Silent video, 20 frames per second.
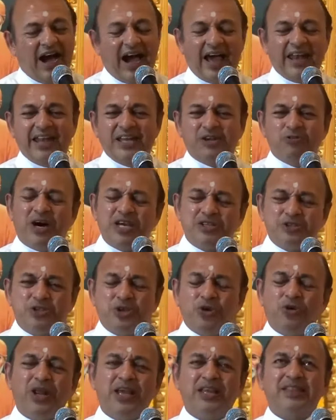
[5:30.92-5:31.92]
And it was
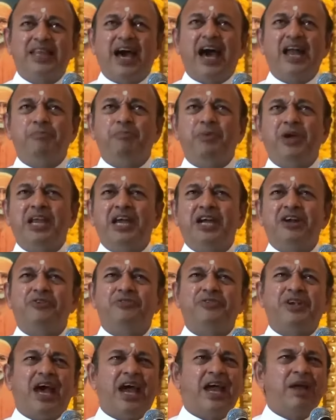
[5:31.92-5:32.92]
during that period
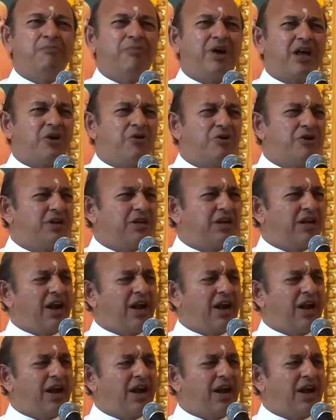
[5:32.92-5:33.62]
of time, around